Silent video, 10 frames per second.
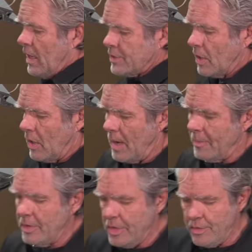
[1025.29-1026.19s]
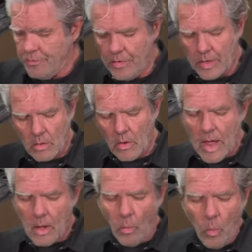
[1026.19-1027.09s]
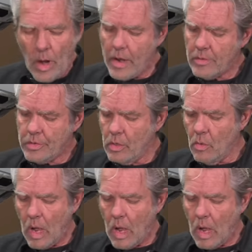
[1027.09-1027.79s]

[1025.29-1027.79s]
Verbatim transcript: So I'm going to need to figure out where do